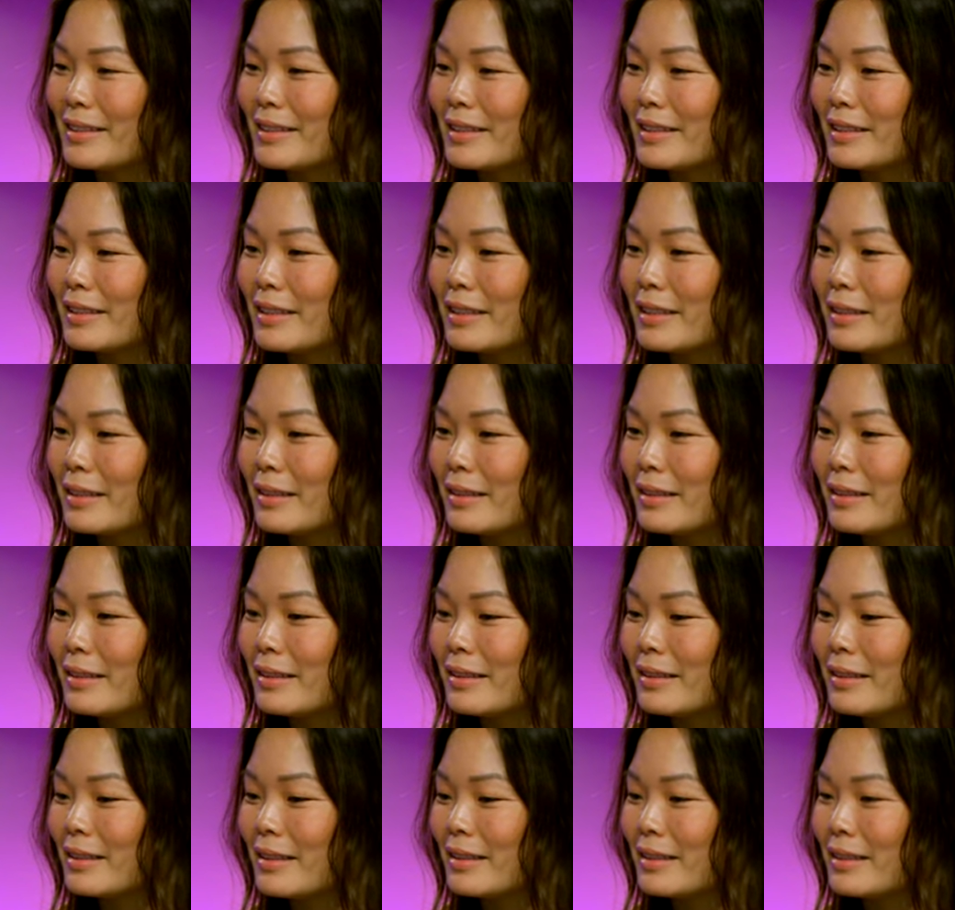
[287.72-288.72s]

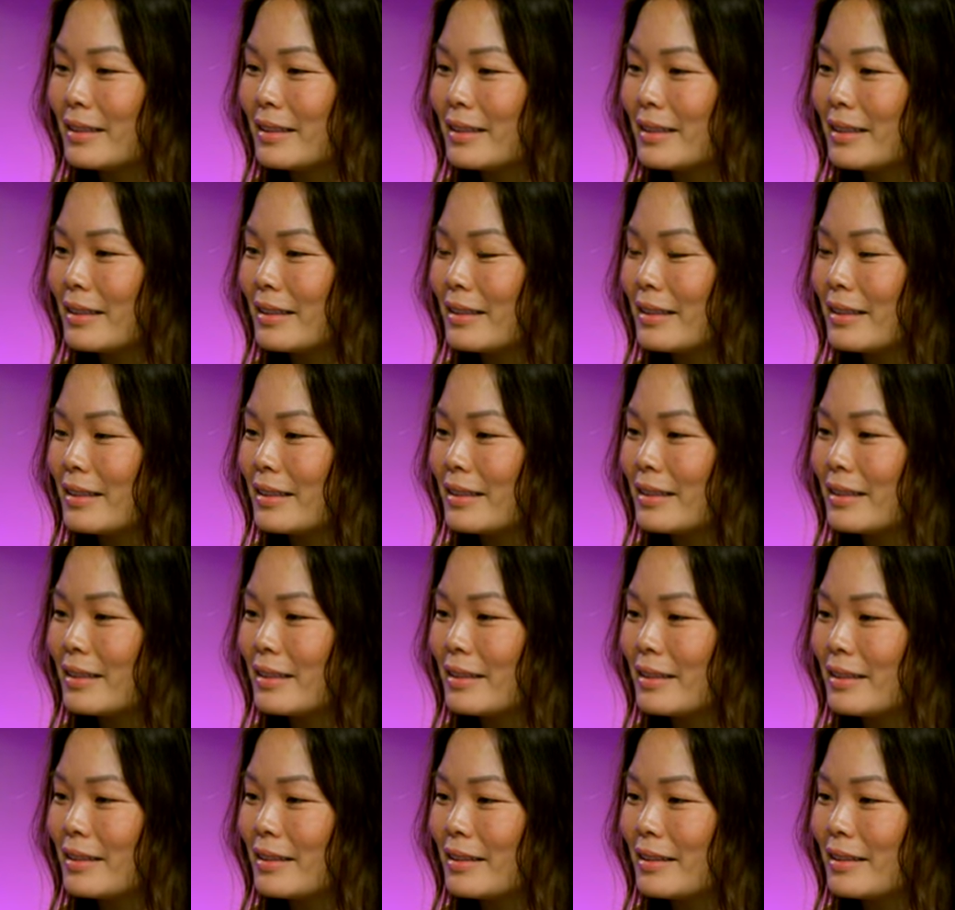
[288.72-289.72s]

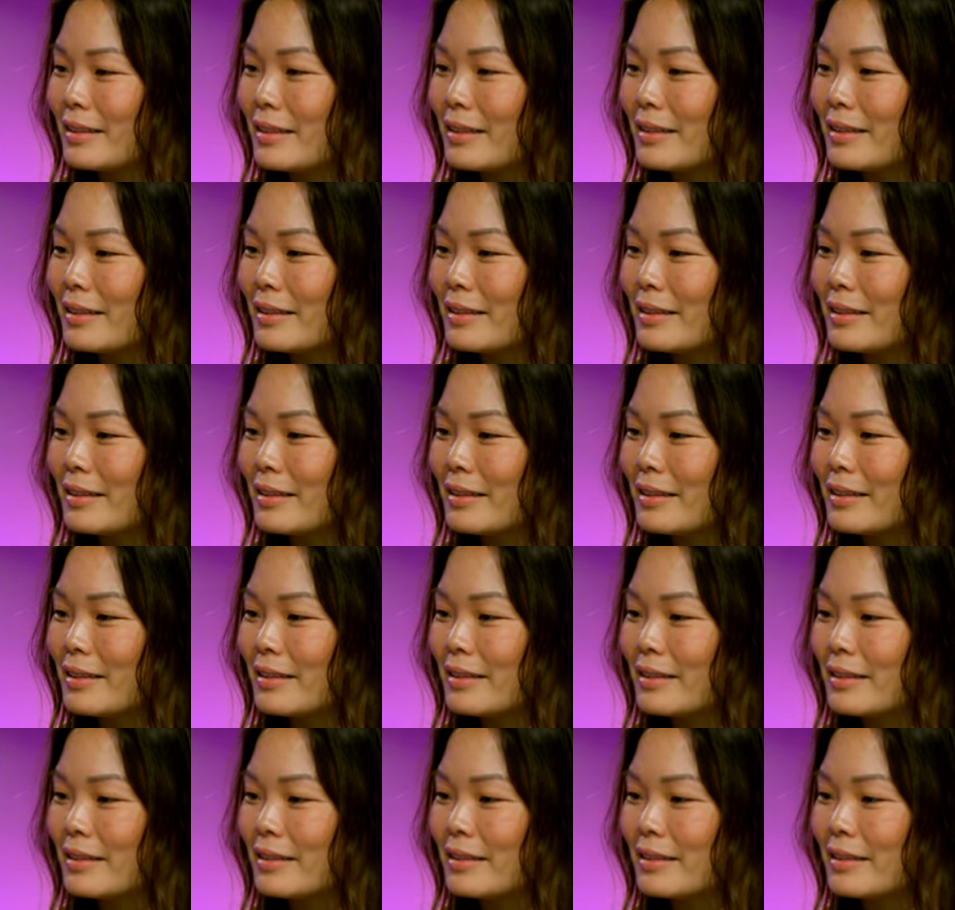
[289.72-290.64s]
No words are spoken by the person on screen.